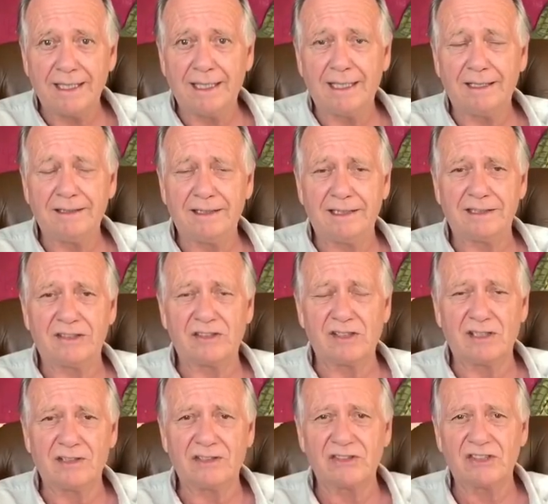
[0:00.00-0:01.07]
and it's
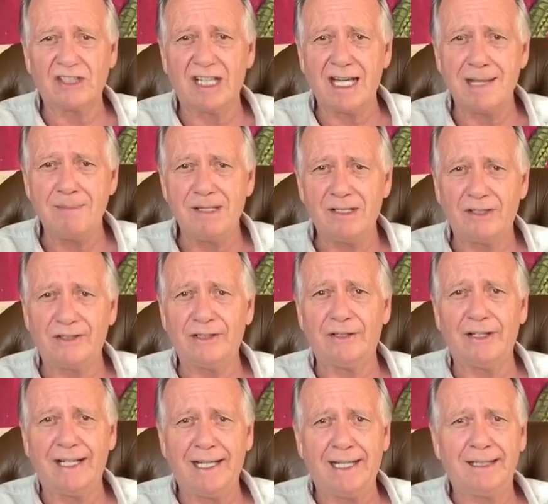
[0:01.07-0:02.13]
slimy on your
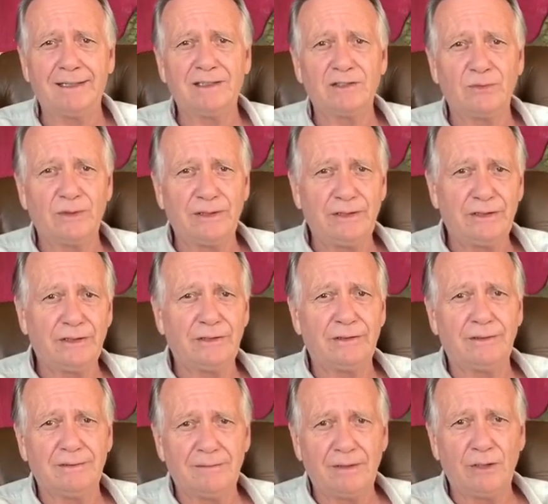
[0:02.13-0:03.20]
hands when you're
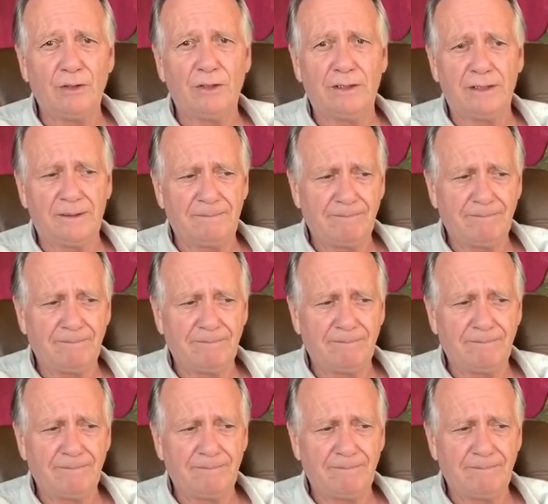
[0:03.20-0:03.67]
doing it.